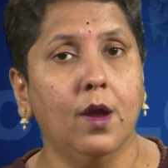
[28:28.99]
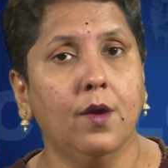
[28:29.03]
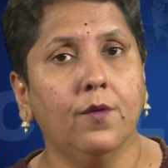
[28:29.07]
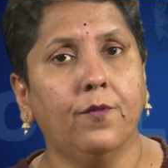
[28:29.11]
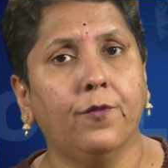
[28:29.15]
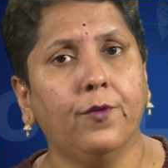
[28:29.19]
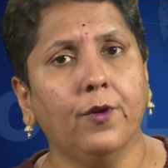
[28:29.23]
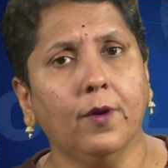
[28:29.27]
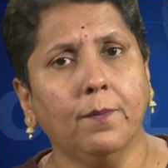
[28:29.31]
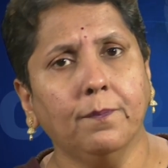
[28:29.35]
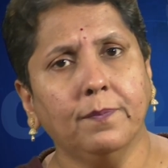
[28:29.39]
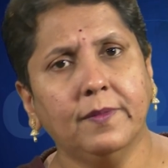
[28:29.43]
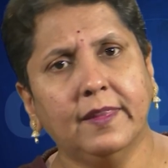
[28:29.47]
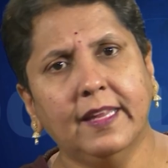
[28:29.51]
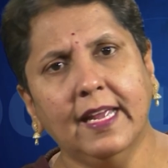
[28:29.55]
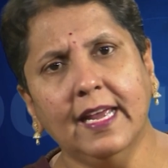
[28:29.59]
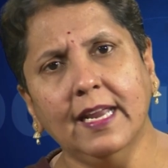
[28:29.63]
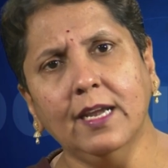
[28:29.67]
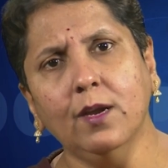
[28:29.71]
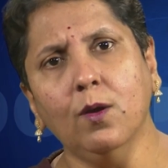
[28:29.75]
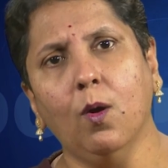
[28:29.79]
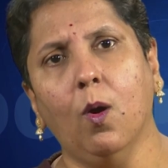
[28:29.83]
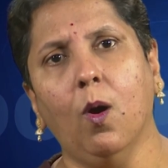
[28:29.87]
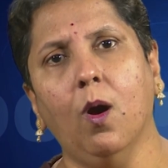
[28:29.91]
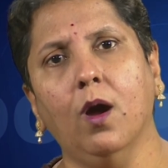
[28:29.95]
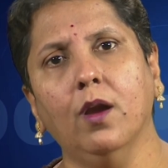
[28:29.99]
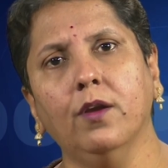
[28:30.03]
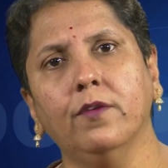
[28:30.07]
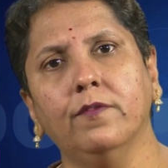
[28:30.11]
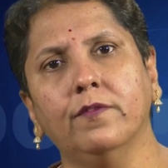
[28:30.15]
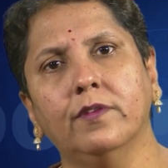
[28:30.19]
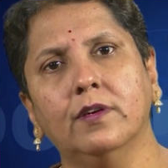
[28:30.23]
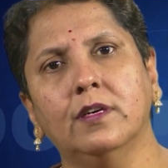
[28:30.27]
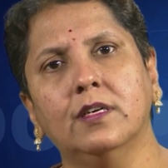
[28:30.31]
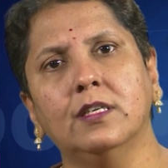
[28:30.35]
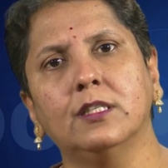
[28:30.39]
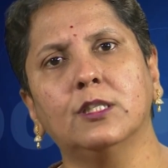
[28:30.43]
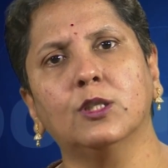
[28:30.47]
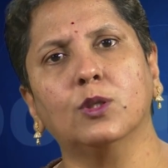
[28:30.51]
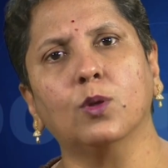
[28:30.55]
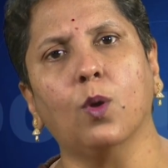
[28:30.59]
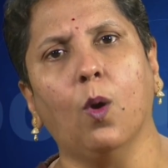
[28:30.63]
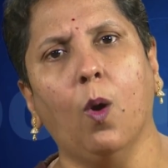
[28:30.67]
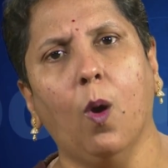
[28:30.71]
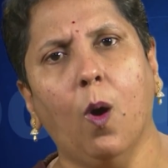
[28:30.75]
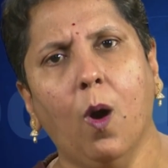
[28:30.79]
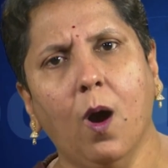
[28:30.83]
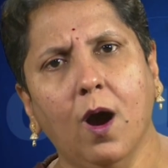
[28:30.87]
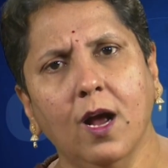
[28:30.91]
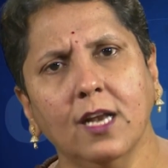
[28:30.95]
From then onwards,
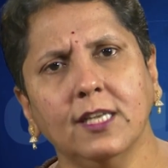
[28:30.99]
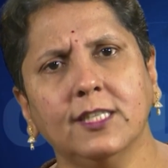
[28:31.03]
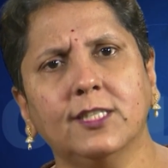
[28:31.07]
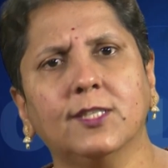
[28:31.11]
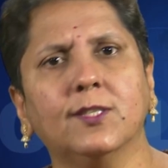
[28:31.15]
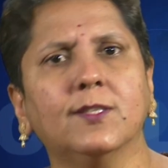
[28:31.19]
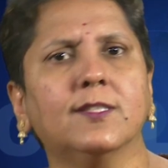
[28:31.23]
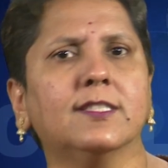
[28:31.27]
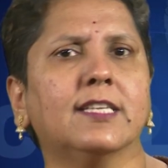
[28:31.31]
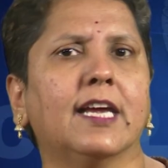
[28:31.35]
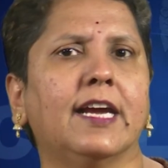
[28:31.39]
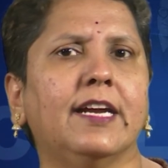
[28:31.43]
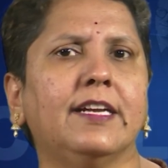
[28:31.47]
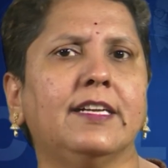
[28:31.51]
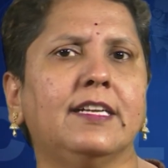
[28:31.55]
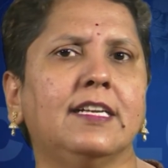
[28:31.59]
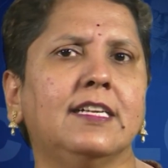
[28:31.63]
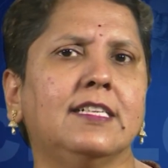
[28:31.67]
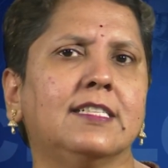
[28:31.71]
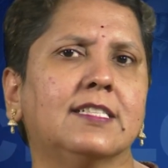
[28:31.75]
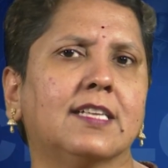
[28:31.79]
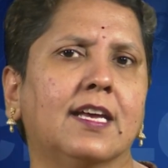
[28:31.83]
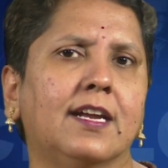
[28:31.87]
all societies